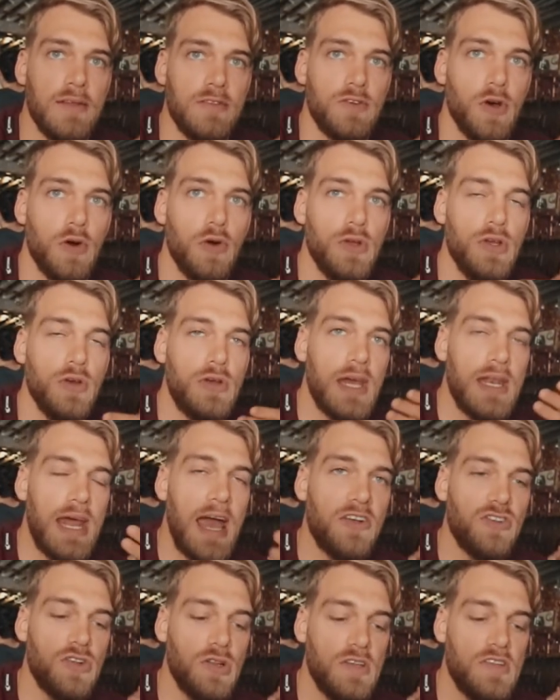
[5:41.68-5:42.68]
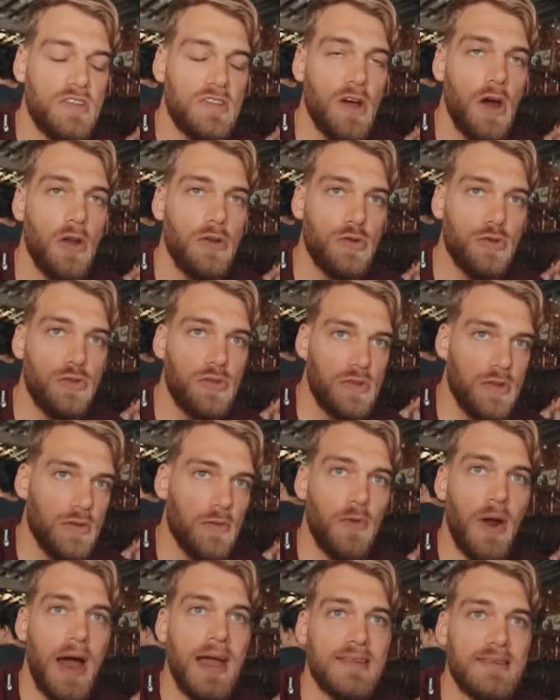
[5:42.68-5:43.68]
So you can actually start to
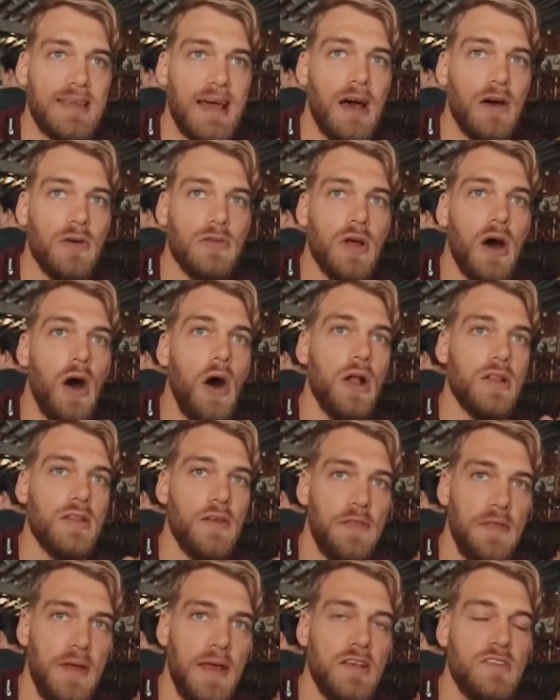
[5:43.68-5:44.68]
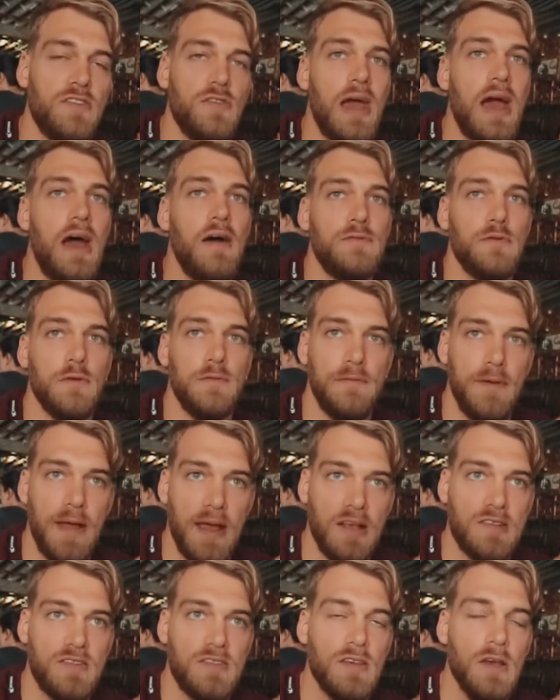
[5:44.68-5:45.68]
write down all the things you have to
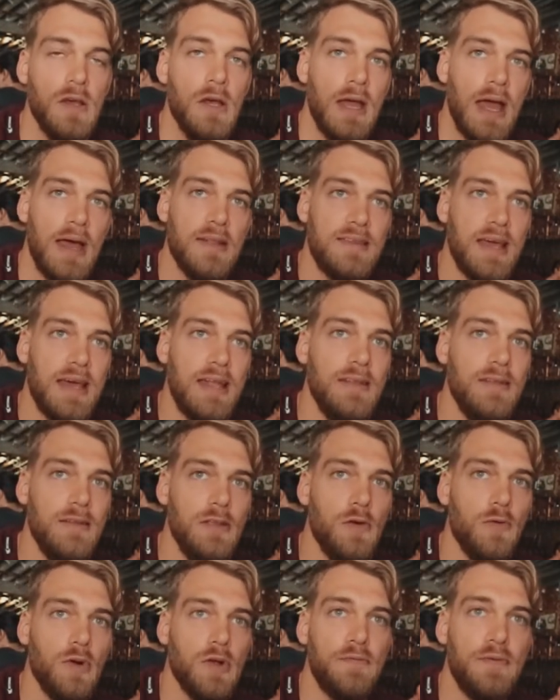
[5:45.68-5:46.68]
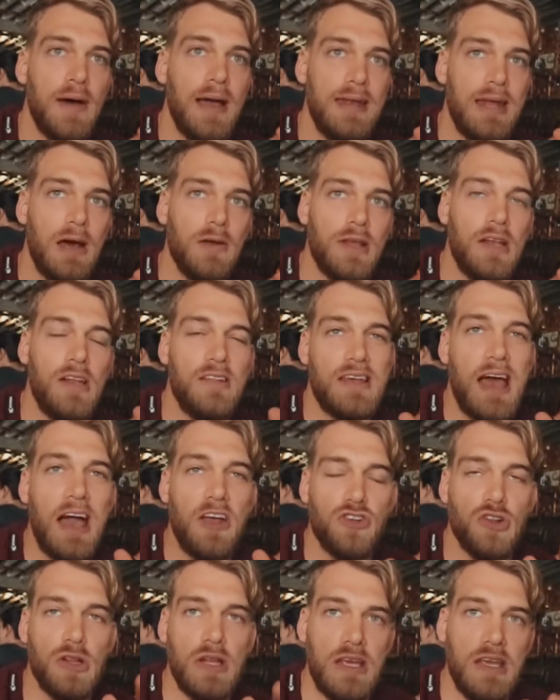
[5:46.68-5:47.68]
fix. And then you will find out that it's
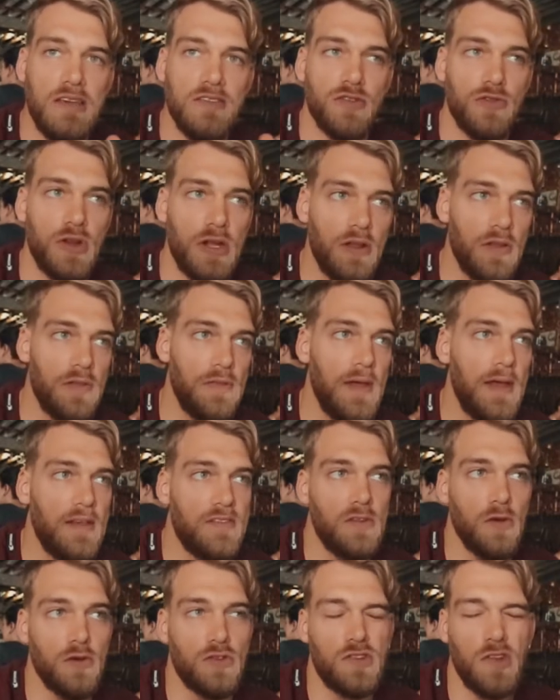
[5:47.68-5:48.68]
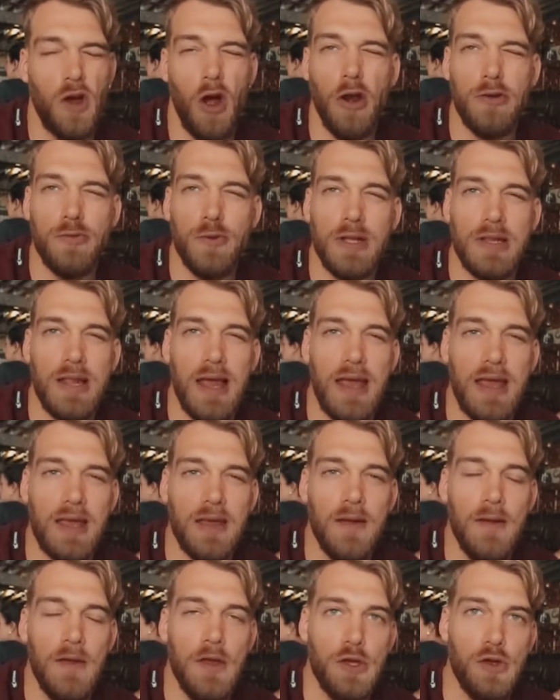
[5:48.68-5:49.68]
actually easier than you think. So start with like
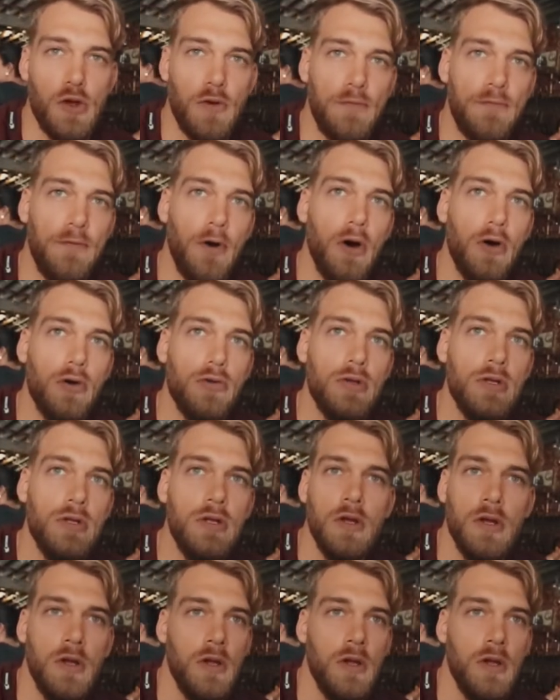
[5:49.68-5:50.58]
your phone